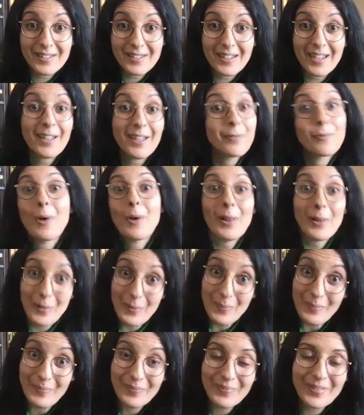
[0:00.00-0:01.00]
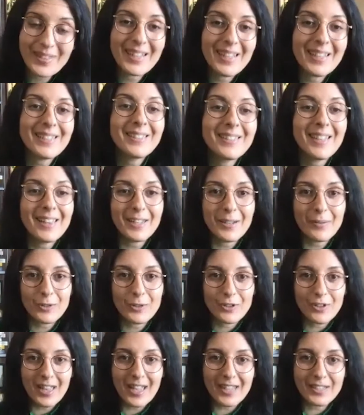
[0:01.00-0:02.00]
And welcome. Silje, would
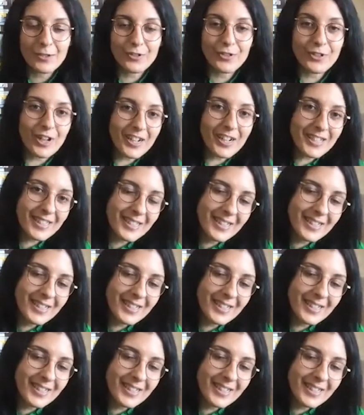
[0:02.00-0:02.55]
you like to start?